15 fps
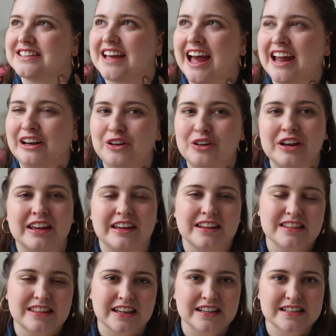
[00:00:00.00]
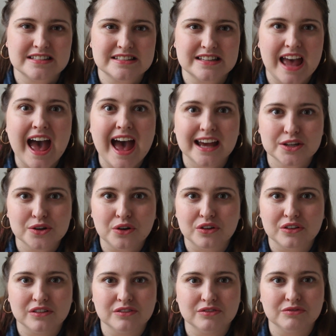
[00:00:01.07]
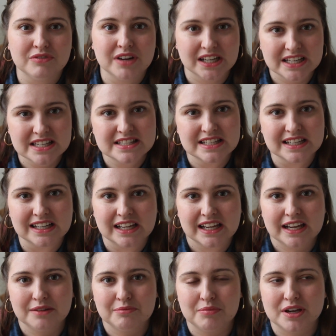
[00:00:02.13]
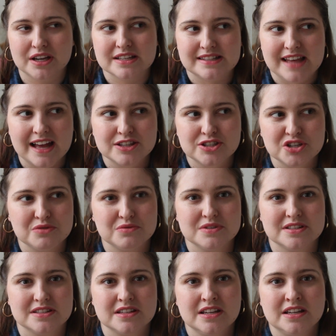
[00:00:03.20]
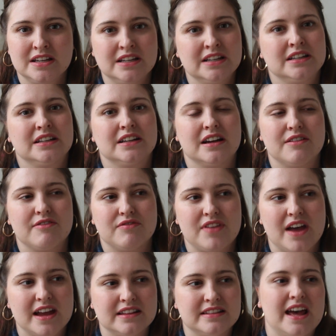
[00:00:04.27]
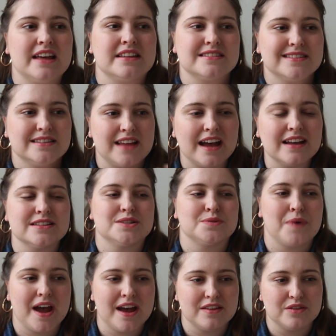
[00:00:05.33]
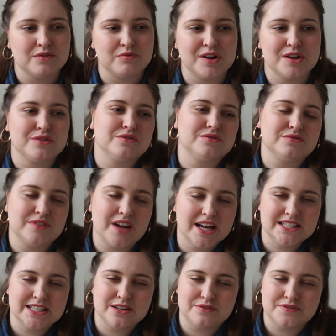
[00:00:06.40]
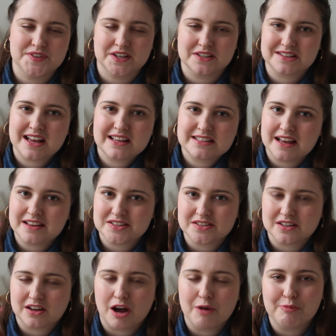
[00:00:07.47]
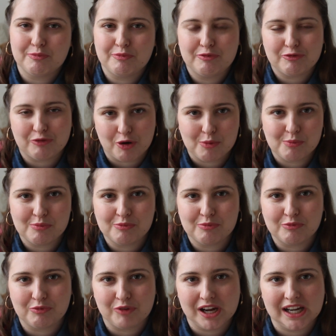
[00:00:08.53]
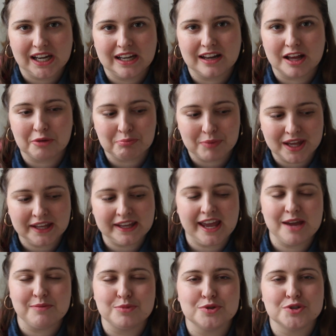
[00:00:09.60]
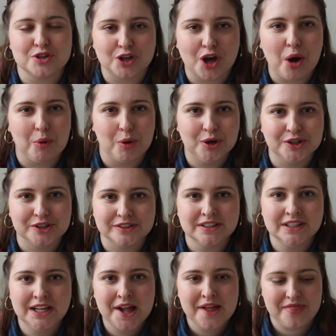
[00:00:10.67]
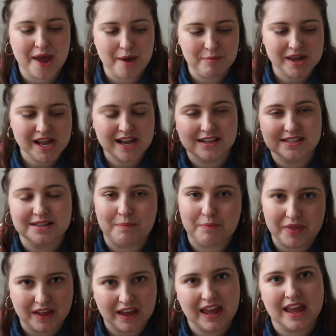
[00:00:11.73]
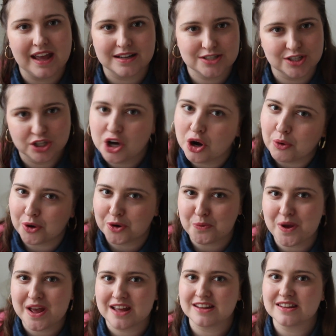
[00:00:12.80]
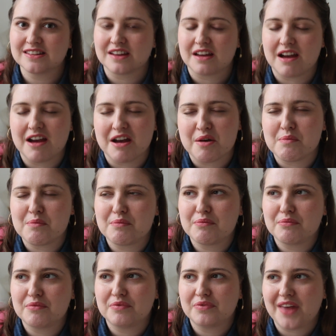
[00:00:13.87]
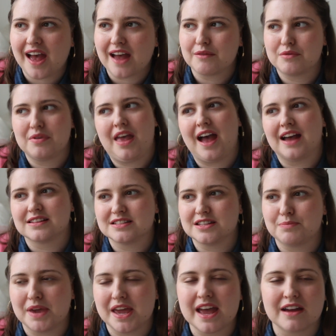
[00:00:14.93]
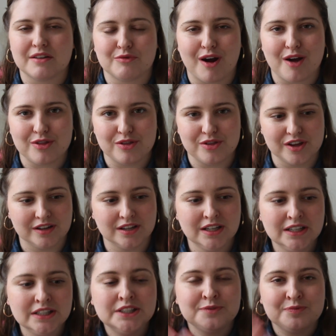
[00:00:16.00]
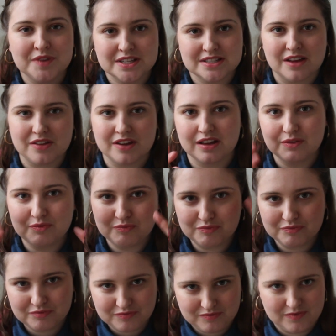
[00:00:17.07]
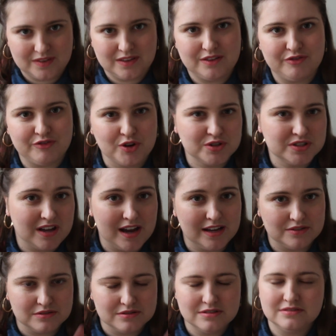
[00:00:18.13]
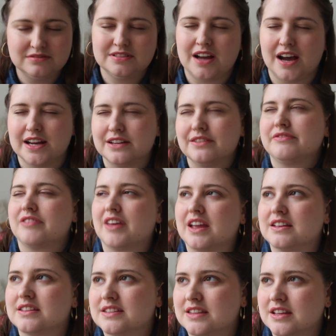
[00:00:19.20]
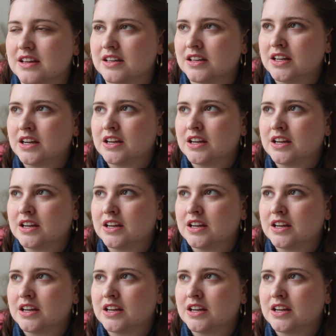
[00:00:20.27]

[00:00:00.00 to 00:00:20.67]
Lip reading: looking at things head on realistically, because that too is that's where the real idea of success has to come from, really. Like being able to go on, there being something here to go on with, that has to be it, rather than these other false idol kind of things that